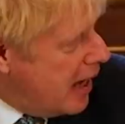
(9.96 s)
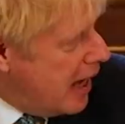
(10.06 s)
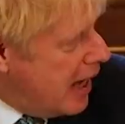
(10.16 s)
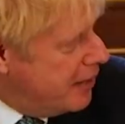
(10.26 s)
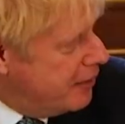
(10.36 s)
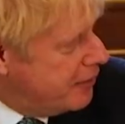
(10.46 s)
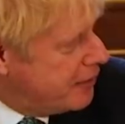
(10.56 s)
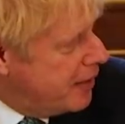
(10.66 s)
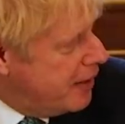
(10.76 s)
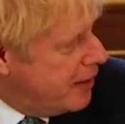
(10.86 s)

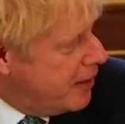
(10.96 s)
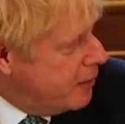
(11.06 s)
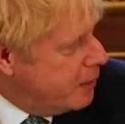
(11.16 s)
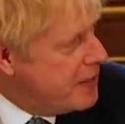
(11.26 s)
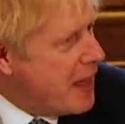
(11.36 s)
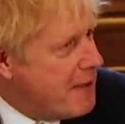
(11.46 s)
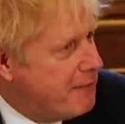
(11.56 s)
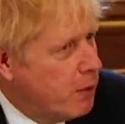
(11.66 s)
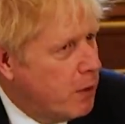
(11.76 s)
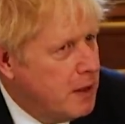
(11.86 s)
And we
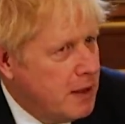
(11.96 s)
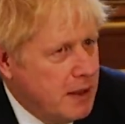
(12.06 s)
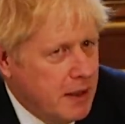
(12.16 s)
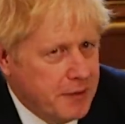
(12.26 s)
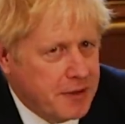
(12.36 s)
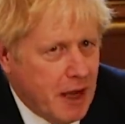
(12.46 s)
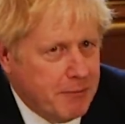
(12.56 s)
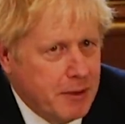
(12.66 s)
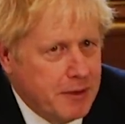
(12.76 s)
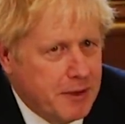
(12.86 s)
therefore, as a
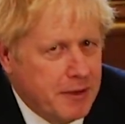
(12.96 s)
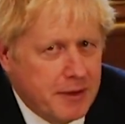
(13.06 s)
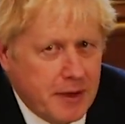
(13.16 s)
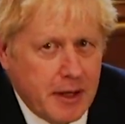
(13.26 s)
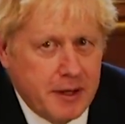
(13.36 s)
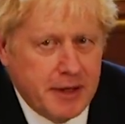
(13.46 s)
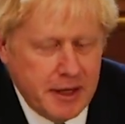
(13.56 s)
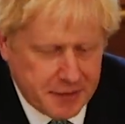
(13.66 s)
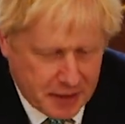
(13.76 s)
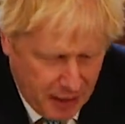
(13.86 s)
government and
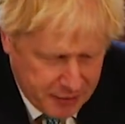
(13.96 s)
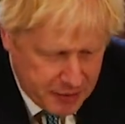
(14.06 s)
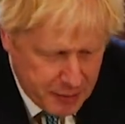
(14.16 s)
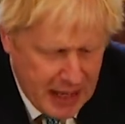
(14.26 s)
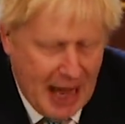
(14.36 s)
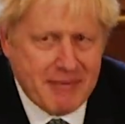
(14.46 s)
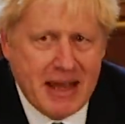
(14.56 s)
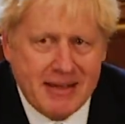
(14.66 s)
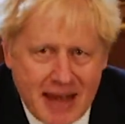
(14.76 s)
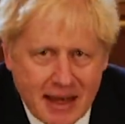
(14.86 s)
indeed as a country, we have
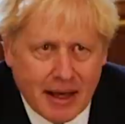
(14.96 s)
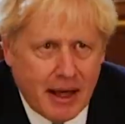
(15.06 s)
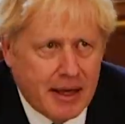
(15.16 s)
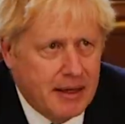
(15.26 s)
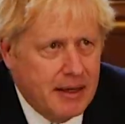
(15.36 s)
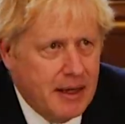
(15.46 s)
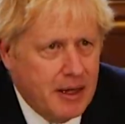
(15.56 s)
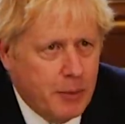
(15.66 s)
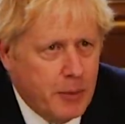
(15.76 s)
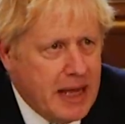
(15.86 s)
a deadline.
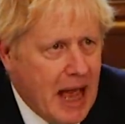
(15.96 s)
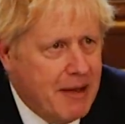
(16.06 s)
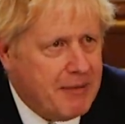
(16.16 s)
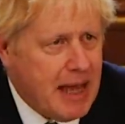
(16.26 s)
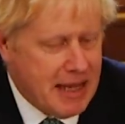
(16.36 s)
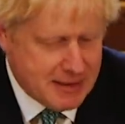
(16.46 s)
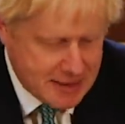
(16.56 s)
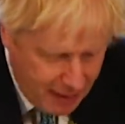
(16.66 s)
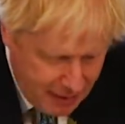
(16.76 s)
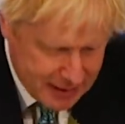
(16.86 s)
We have a
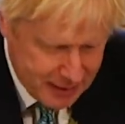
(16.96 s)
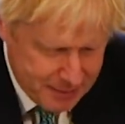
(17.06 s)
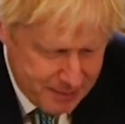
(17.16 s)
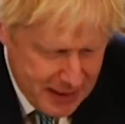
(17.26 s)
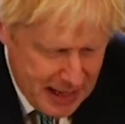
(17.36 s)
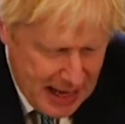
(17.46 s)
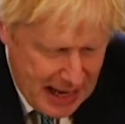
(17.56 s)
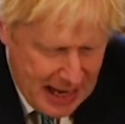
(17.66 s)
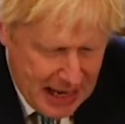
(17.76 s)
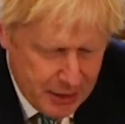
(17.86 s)
target.
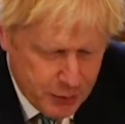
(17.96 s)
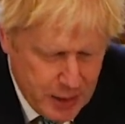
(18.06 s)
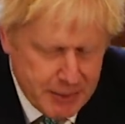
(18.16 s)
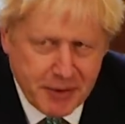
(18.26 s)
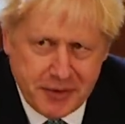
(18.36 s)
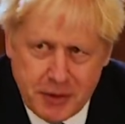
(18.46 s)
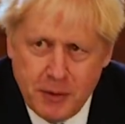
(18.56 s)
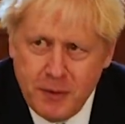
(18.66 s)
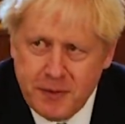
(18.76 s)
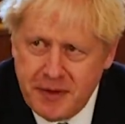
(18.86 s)
And we must
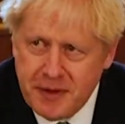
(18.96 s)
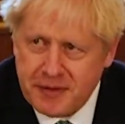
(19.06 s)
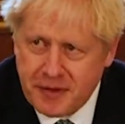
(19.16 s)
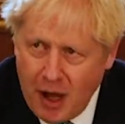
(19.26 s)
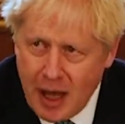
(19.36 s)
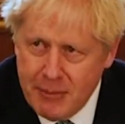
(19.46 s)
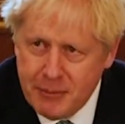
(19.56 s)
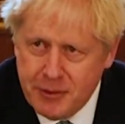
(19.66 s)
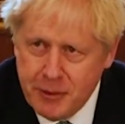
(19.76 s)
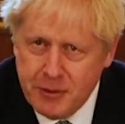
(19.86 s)
use this
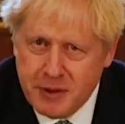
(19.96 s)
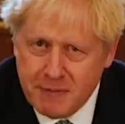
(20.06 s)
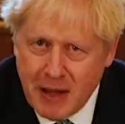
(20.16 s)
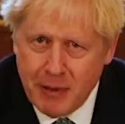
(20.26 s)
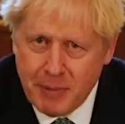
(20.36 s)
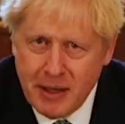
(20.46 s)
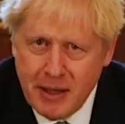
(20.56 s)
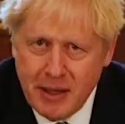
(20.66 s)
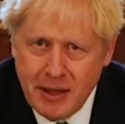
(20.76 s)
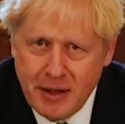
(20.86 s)
time to develop
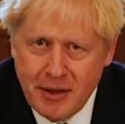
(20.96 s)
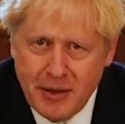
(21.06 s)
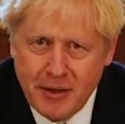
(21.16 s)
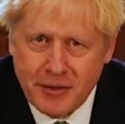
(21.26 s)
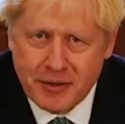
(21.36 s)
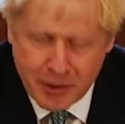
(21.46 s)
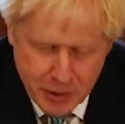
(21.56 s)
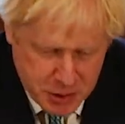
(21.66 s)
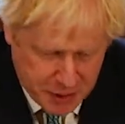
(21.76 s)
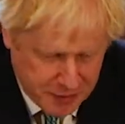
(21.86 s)

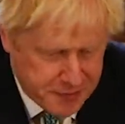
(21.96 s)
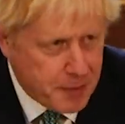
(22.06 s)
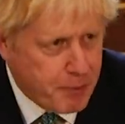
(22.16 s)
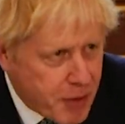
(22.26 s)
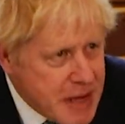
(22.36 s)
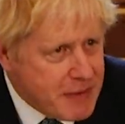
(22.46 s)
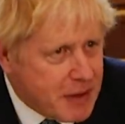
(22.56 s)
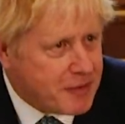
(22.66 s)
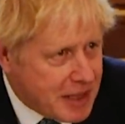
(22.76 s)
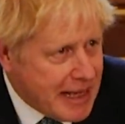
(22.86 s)
solutions that
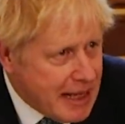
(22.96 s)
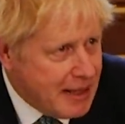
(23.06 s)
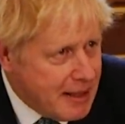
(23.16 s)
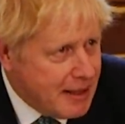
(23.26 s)
previously,